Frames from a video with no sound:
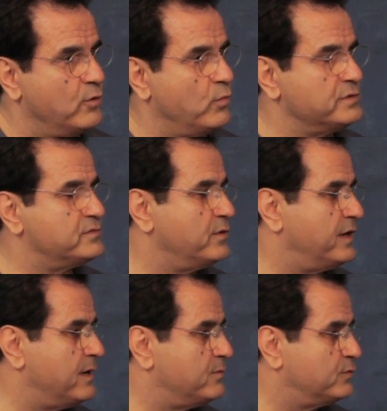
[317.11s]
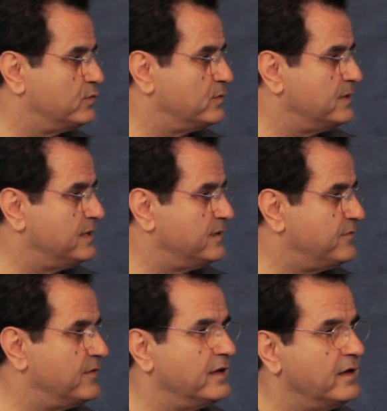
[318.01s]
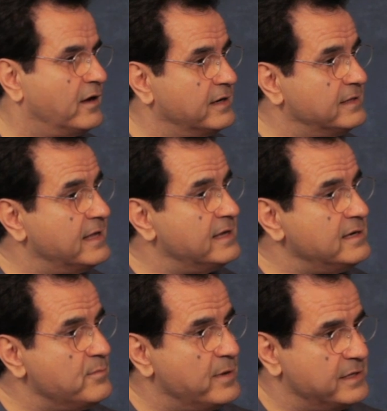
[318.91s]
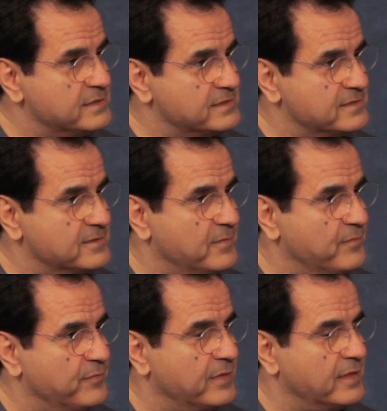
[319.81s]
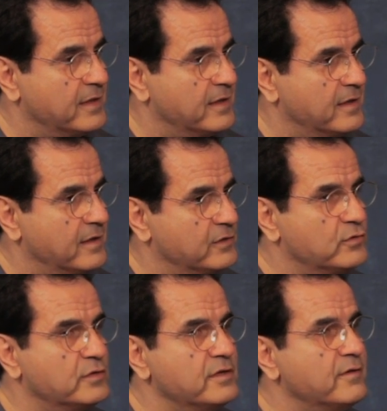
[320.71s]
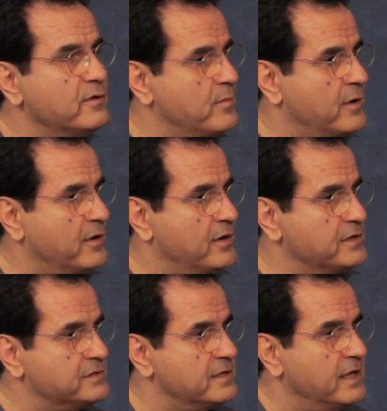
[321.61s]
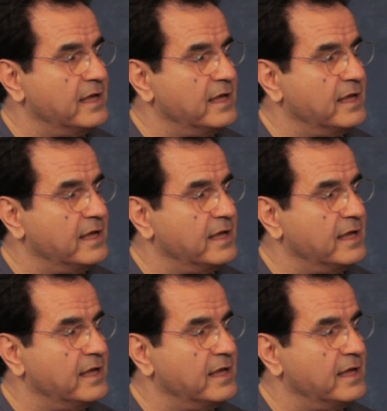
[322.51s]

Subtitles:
once we are able to live on a daily basis, to develop our hearts.